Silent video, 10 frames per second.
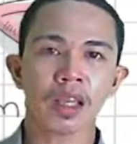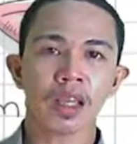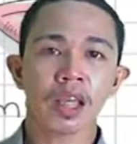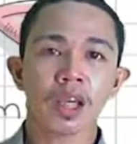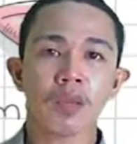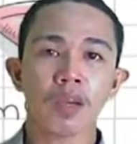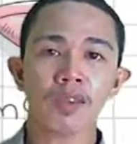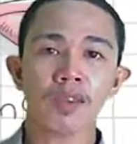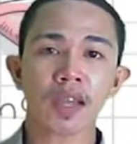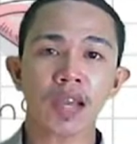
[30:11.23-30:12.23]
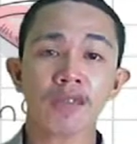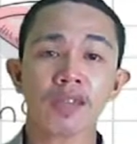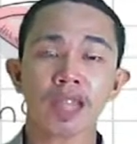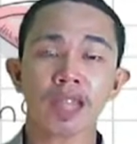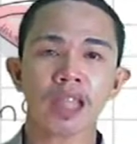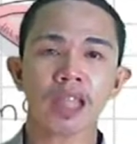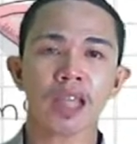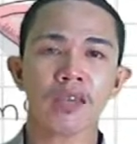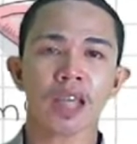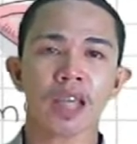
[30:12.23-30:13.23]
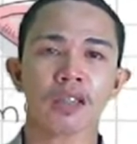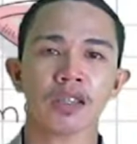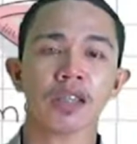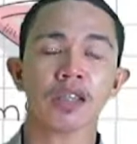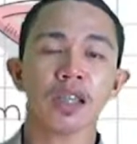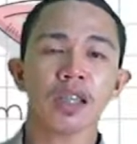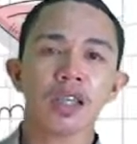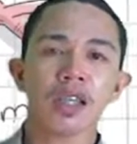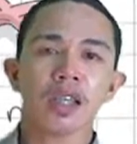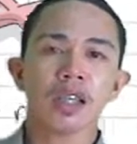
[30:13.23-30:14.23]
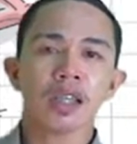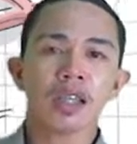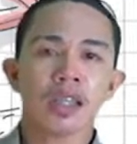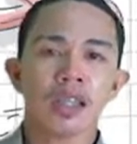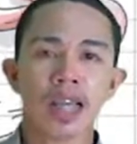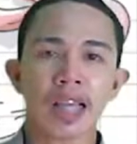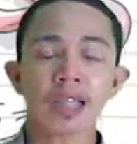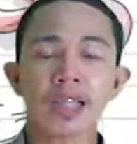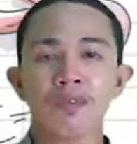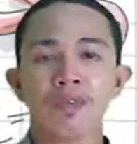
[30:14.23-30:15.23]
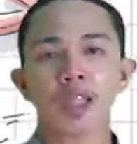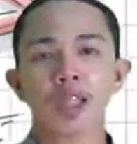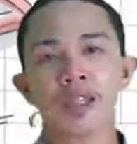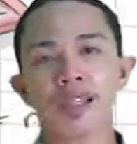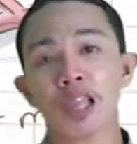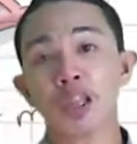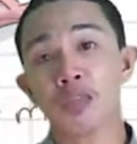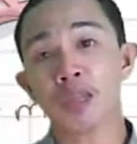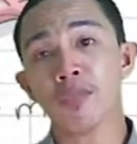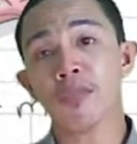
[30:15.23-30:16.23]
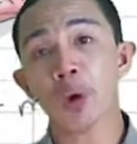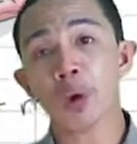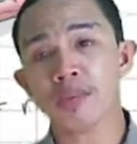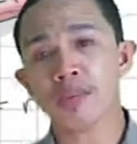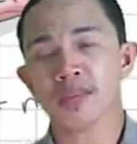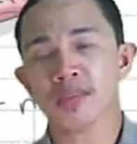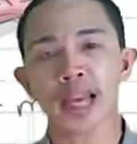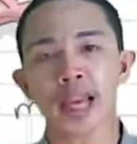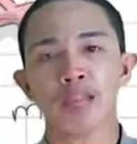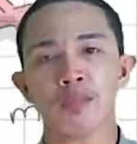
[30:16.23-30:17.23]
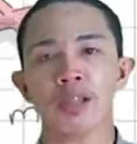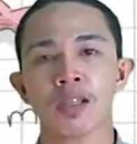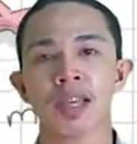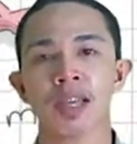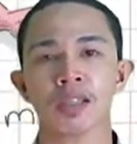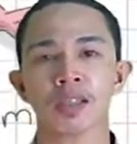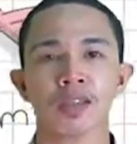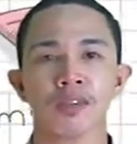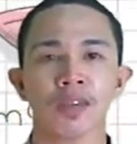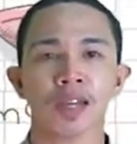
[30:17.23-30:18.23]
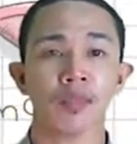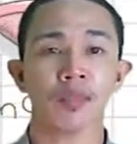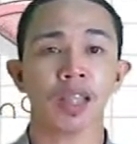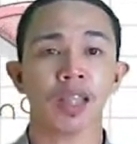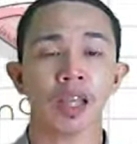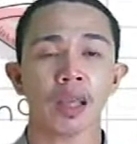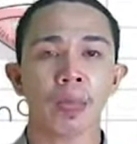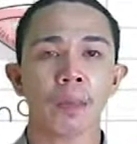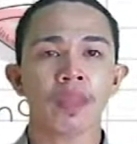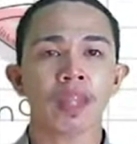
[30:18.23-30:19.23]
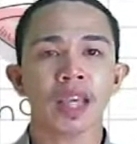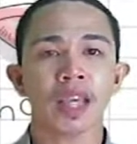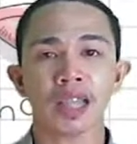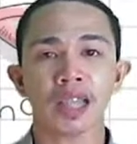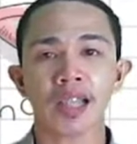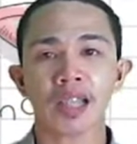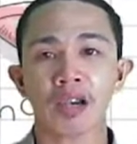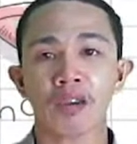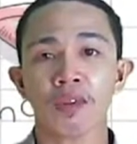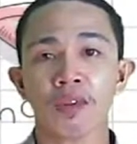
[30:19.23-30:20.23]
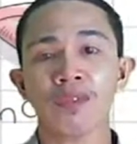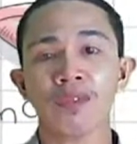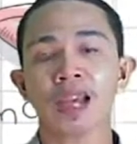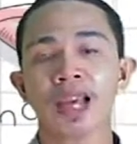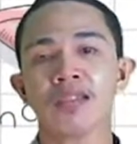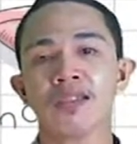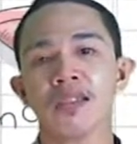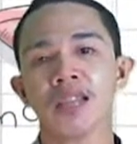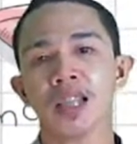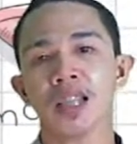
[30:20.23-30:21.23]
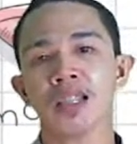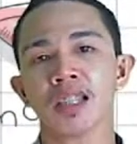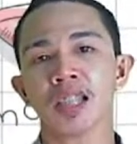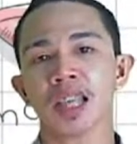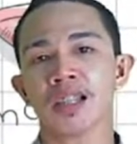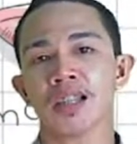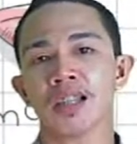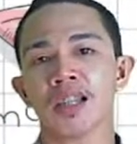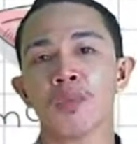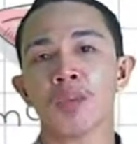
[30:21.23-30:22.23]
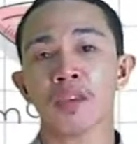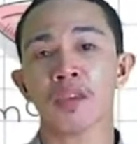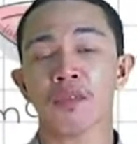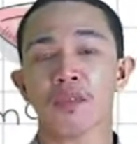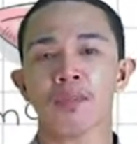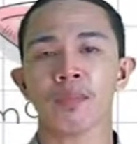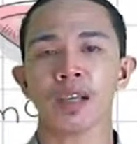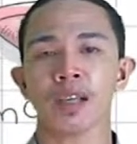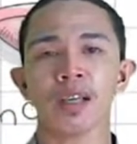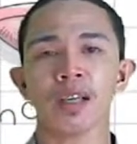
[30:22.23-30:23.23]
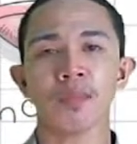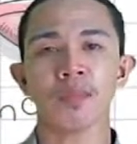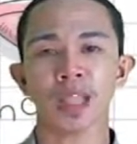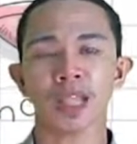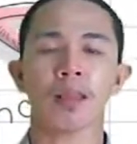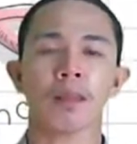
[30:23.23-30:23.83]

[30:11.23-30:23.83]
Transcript: We also have standard deviation. Standard deviation is said to be the most reliable measure of variability. It tells how far the values in the data set are away from the mean.